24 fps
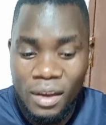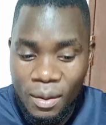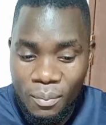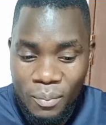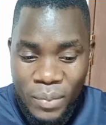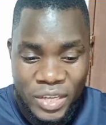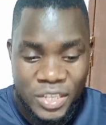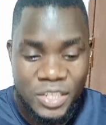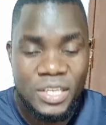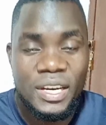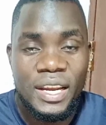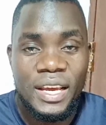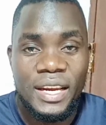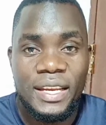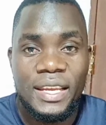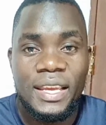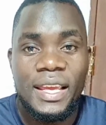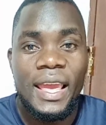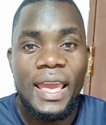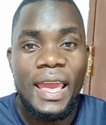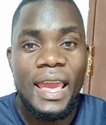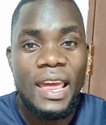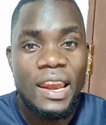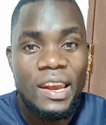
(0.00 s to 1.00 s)

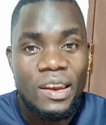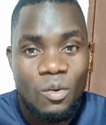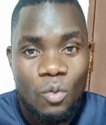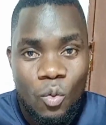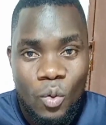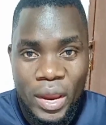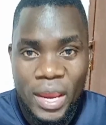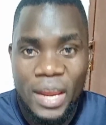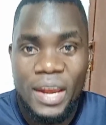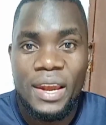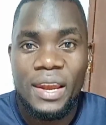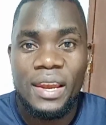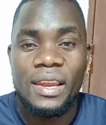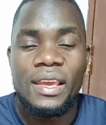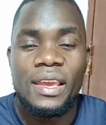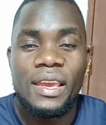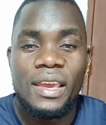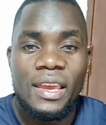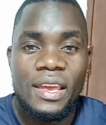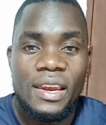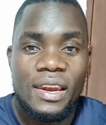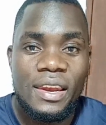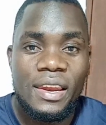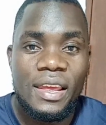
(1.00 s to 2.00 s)
machinery and win
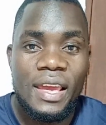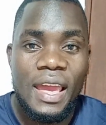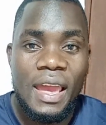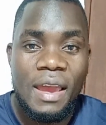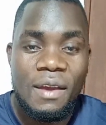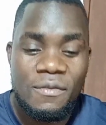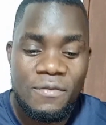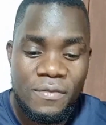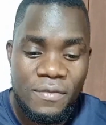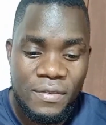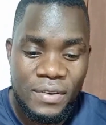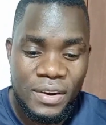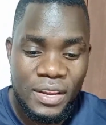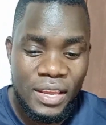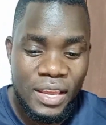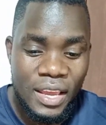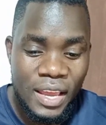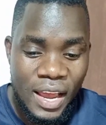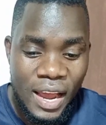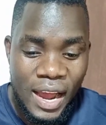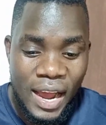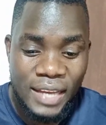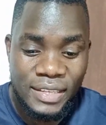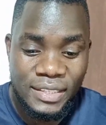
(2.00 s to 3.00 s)
in every
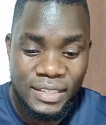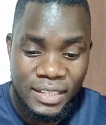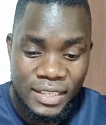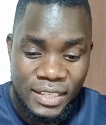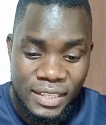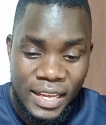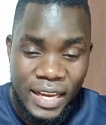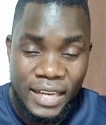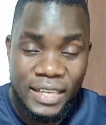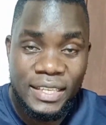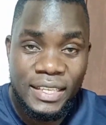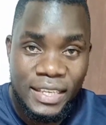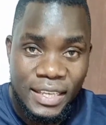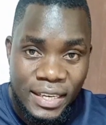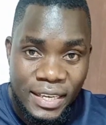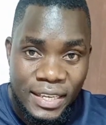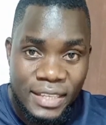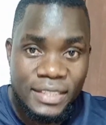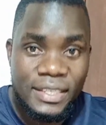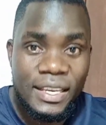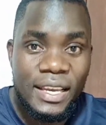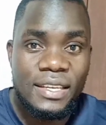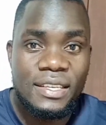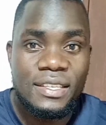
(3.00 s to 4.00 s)
seat that he
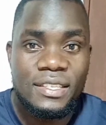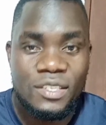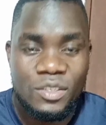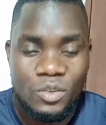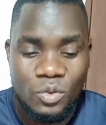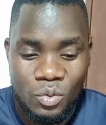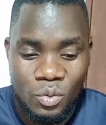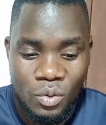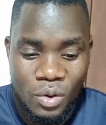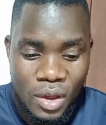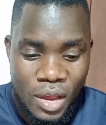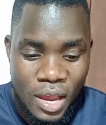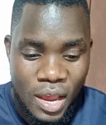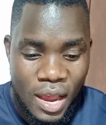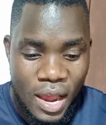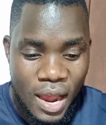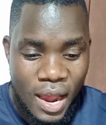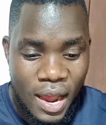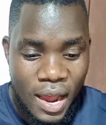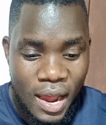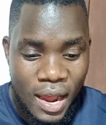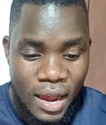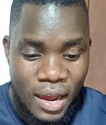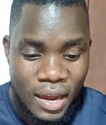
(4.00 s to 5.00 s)
decides to
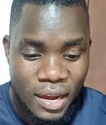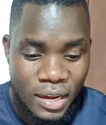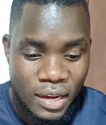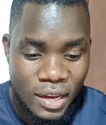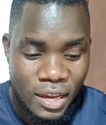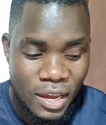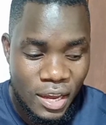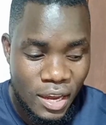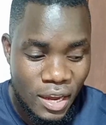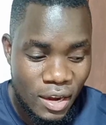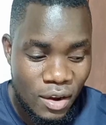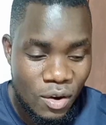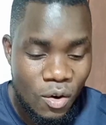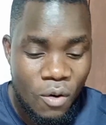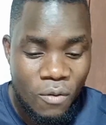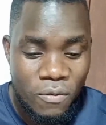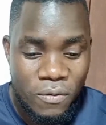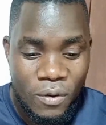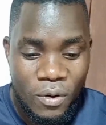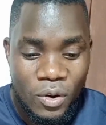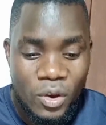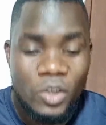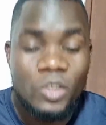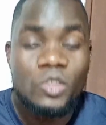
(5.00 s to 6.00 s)
go
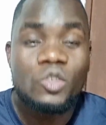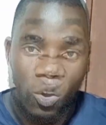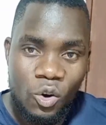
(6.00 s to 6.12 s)
for.